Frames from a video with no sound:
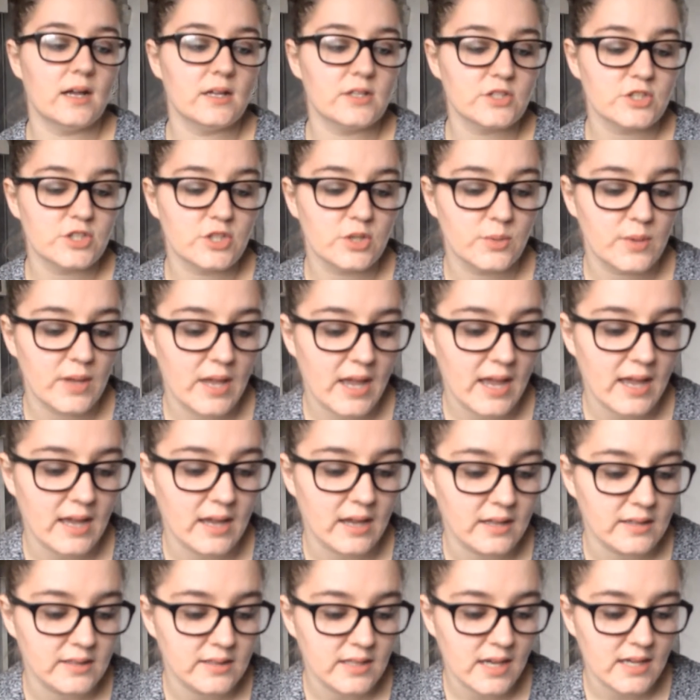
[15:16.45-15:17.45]
So yeah,
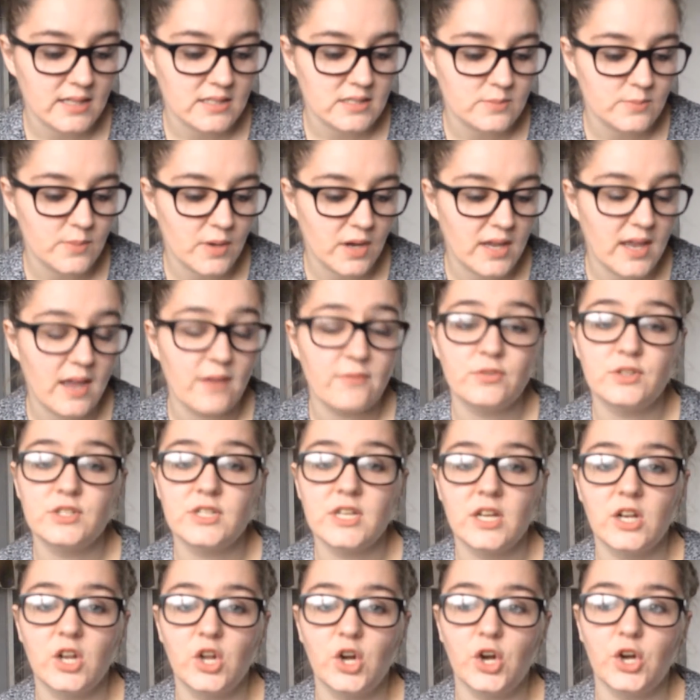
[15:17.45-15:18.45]
that's my
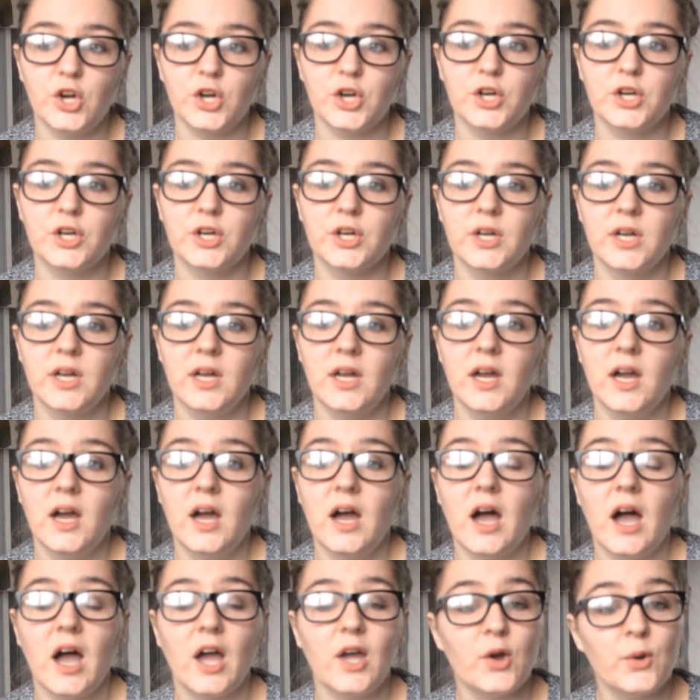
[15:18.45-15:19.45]
everyday look.
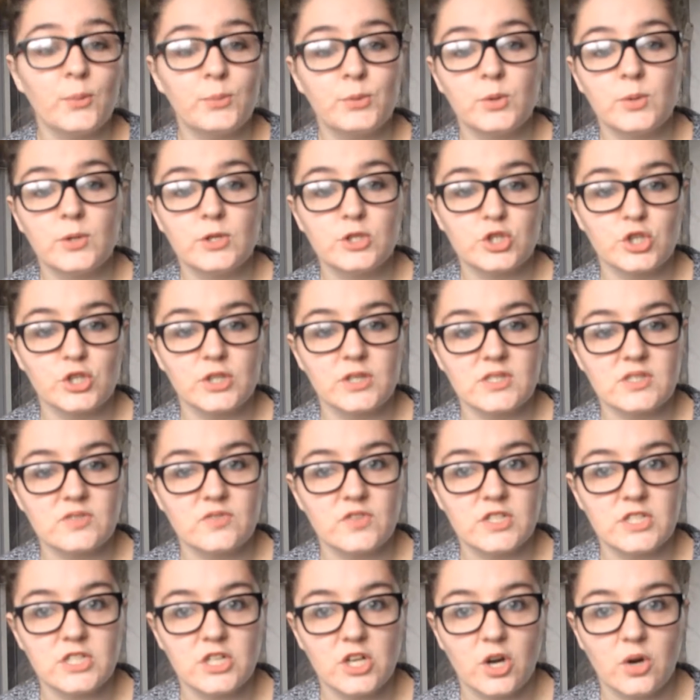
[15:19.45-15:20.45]
I hope you enjoyed this
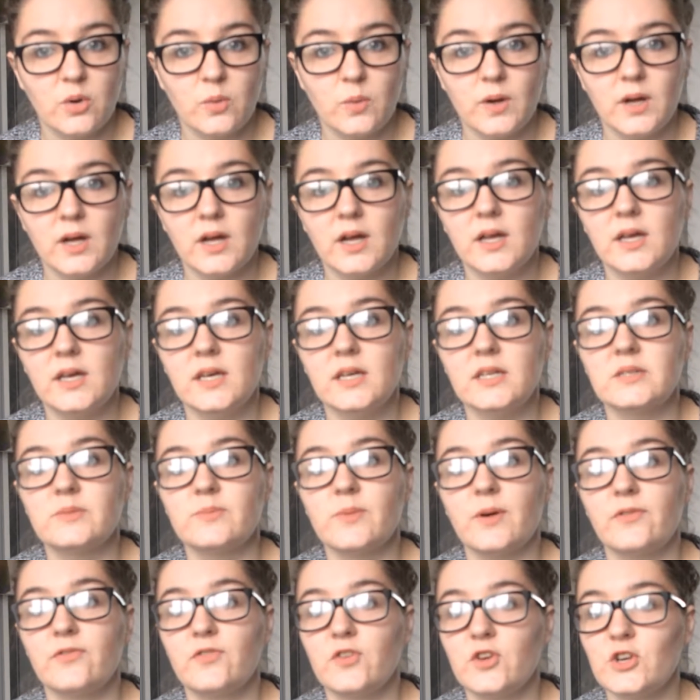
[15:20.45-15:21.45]
video. It's
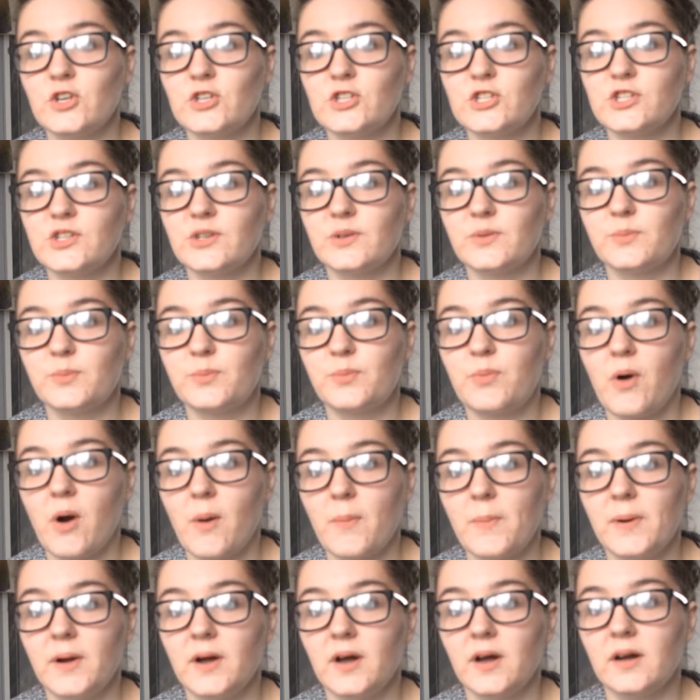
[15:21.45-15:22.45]
my first
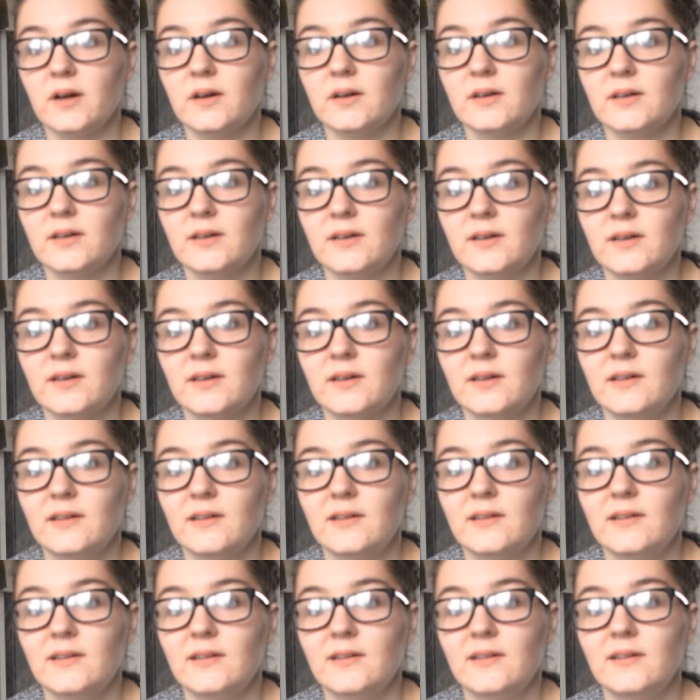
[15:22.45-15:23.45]
proper
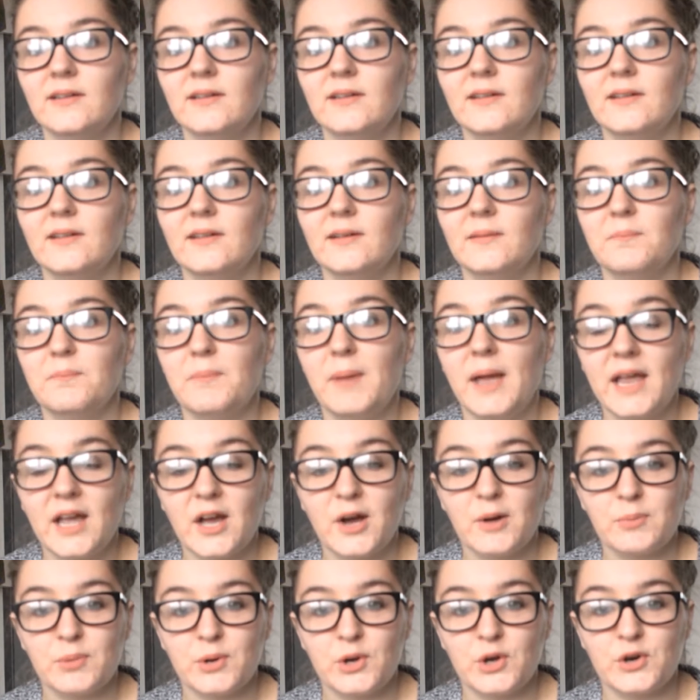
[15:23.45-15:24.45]

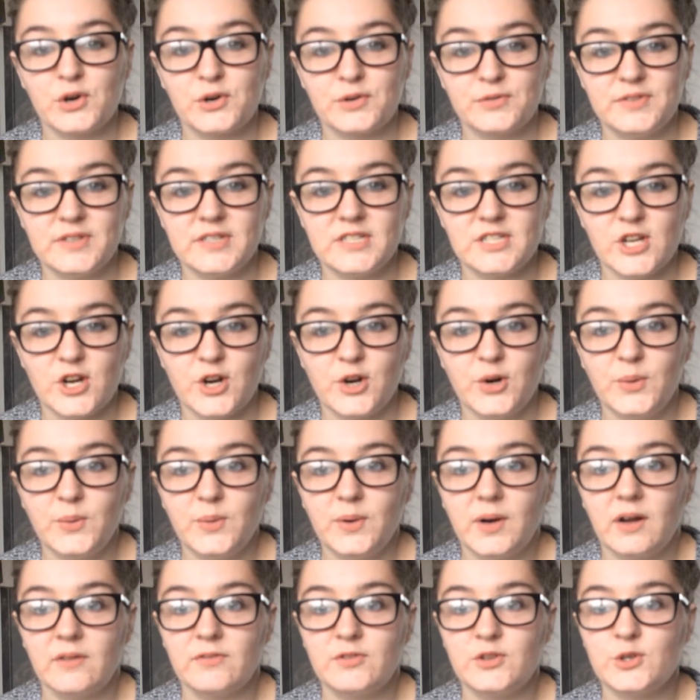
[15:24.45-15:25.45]
makeup look video.
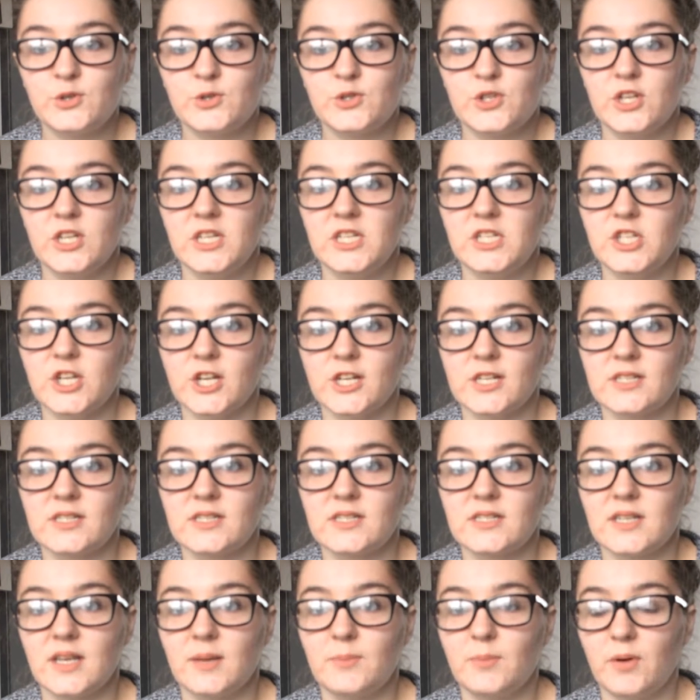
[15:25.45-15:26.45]
I've usually
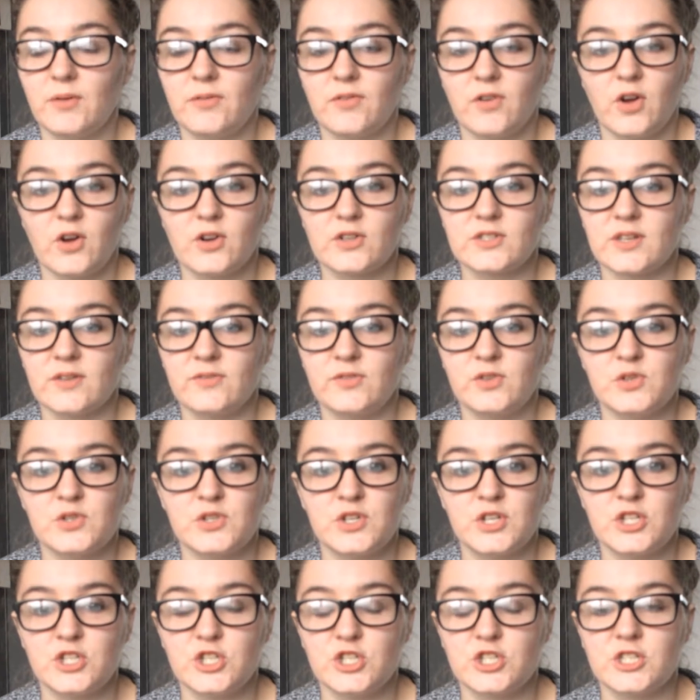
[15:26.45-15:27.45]
just, in my vlogs, I've
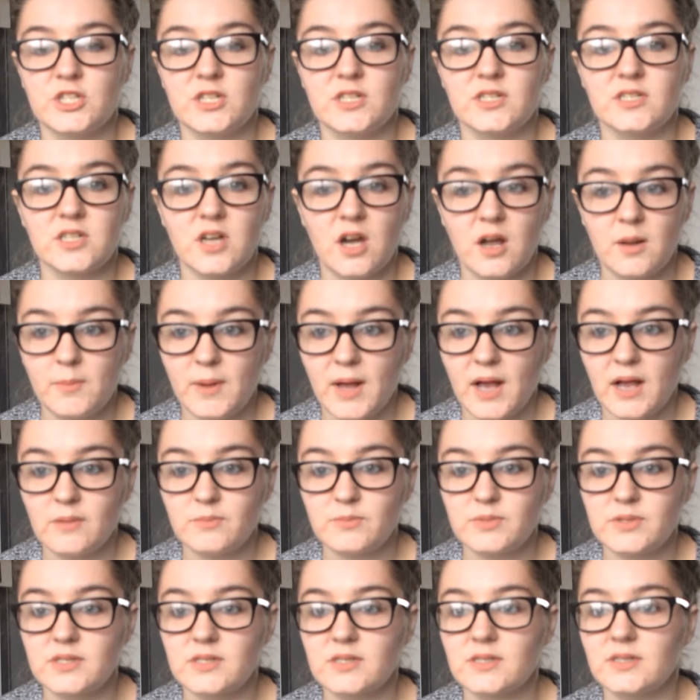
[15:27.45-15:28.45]
usually just done a time
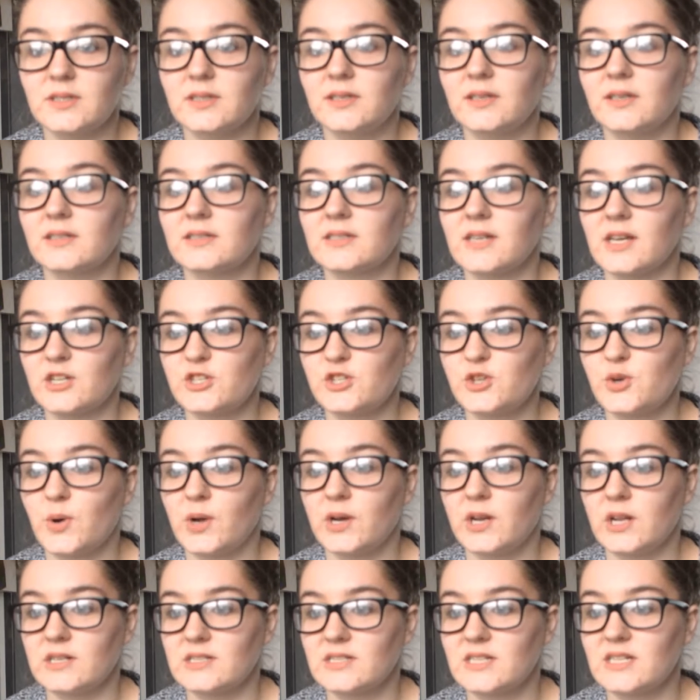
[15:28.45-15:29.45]
lapse. It's actually
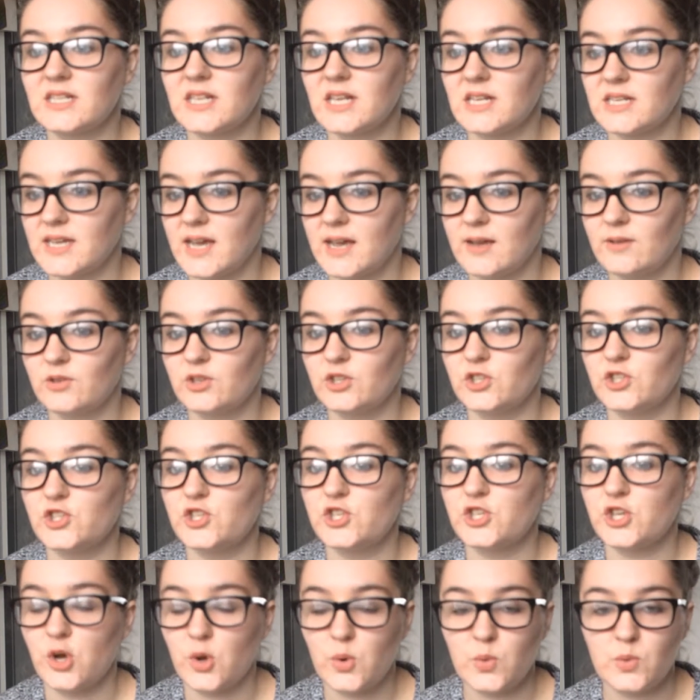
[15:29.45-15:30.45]
quite nice to sit down and
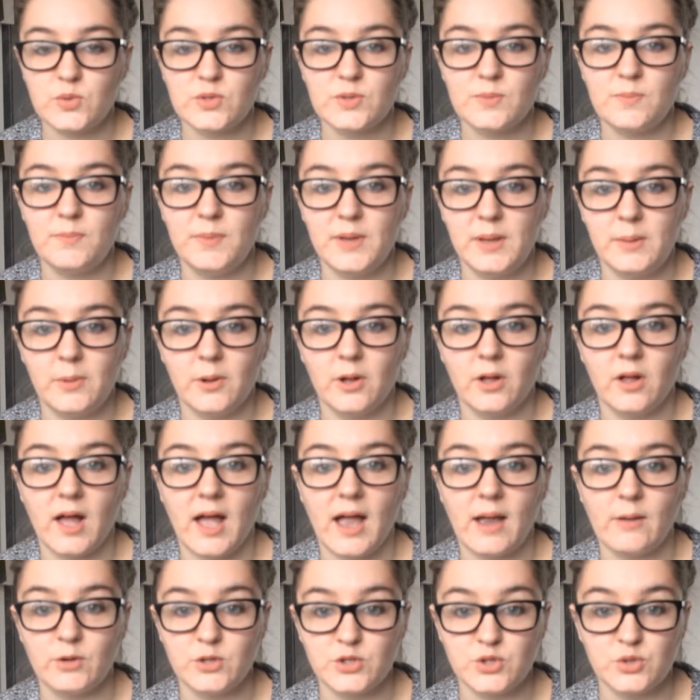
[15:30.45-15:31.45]
show people
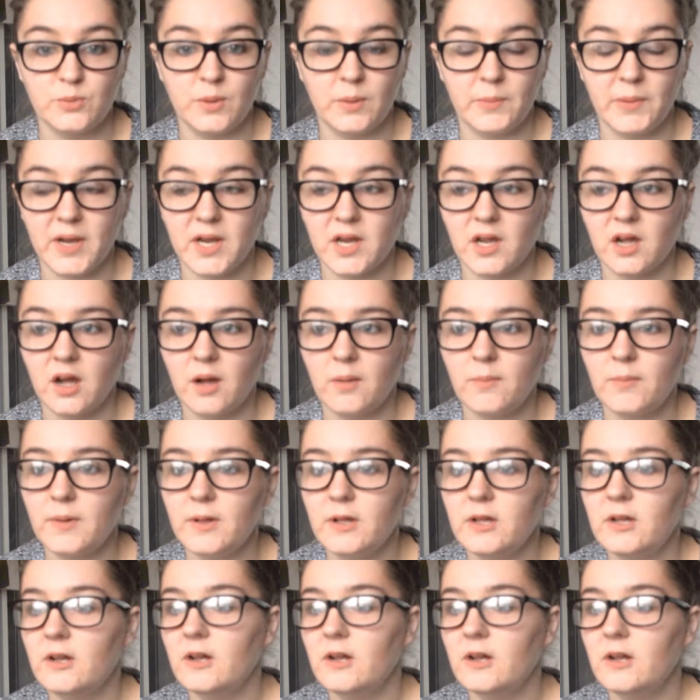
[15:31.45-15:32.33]
how I do my makeup.